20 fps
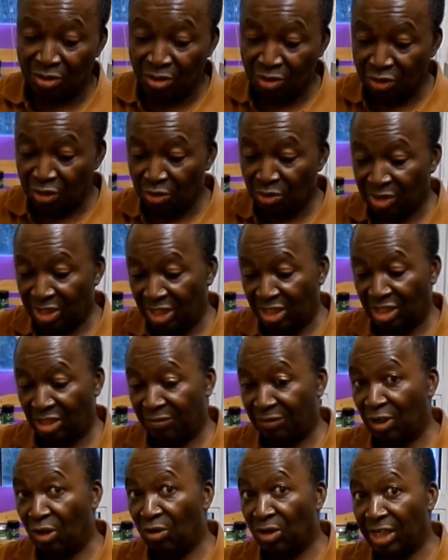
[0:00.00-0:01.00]
don't use
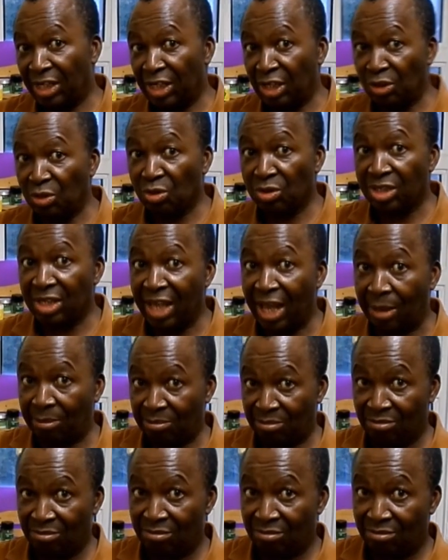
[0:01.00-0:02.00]
cassava, only they use
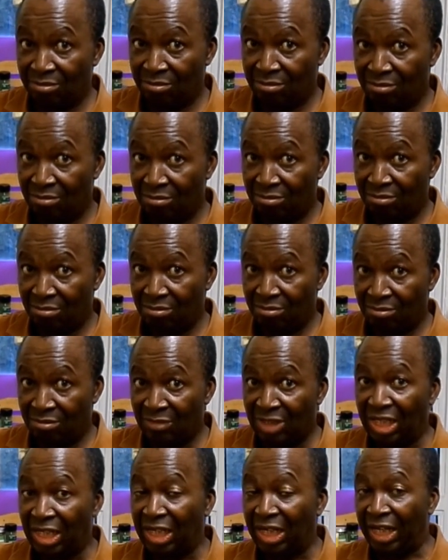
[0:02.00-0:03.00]
yam.
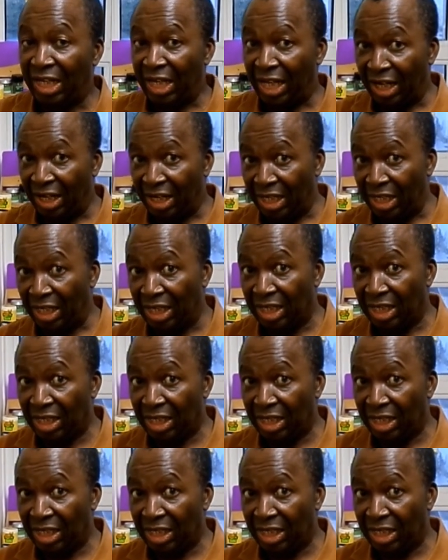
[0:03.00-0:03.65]
Gari